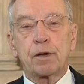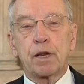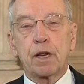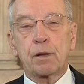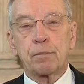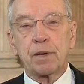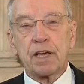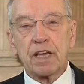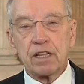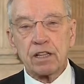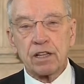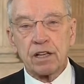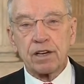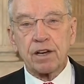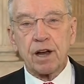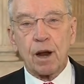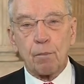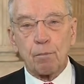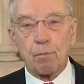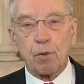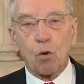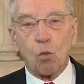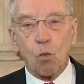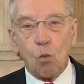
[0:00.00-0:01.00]
to be the
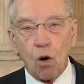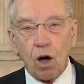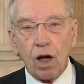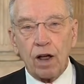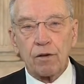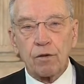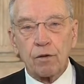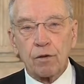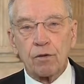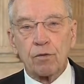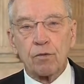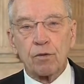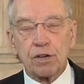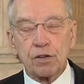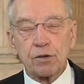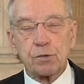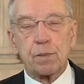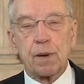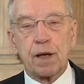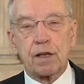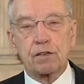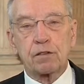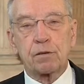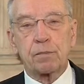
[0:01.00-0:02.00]
#1
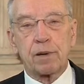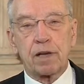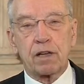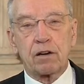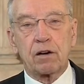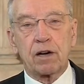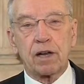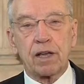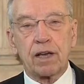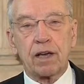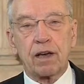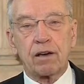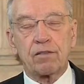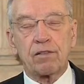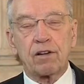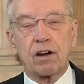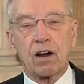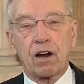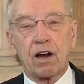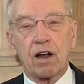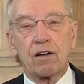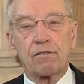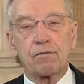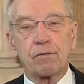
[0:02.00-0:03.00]
responsibility of
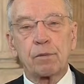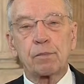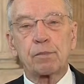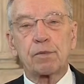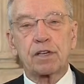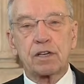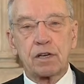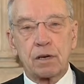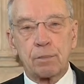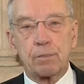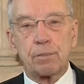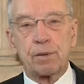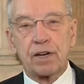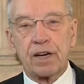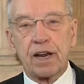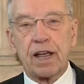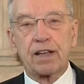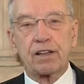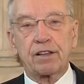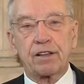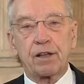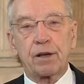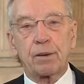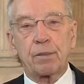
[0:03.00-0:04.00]
our government to
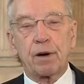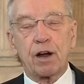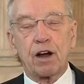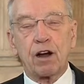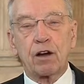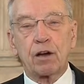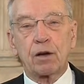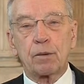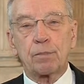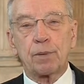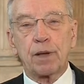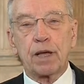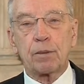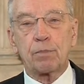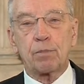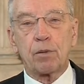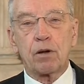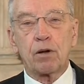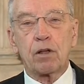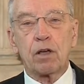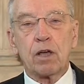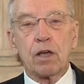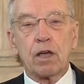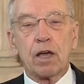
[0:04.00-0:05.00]
protect the American
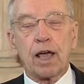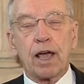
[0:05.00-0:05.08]
people.